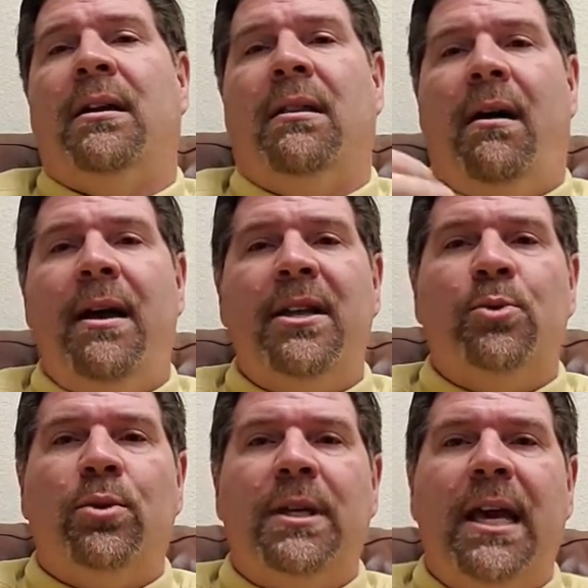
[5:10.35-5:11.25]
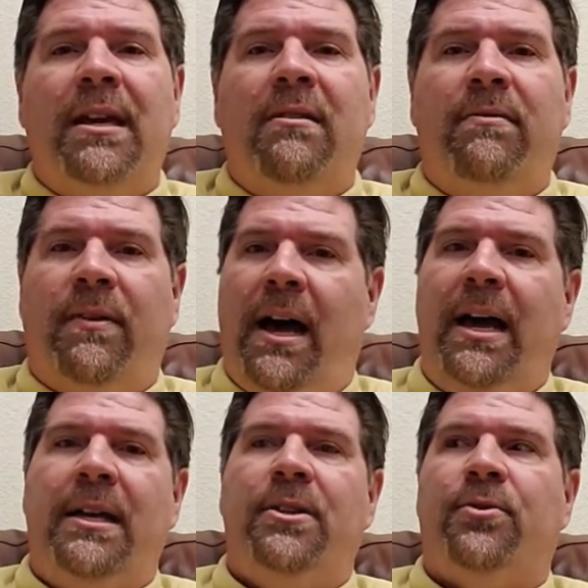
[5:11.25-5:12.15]
clients will take
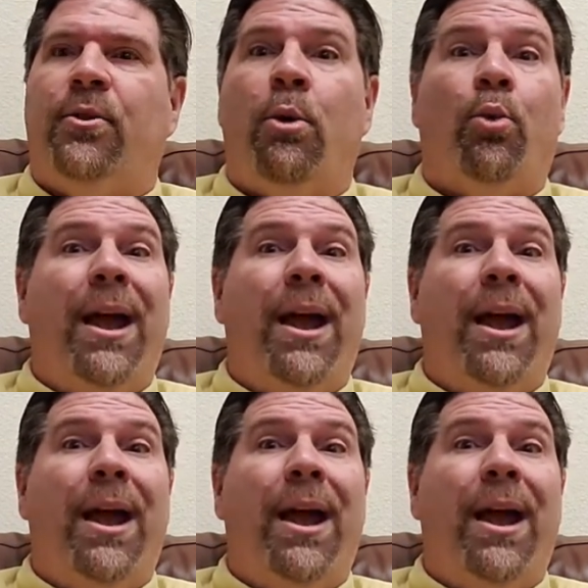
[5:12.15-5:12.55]
advice from a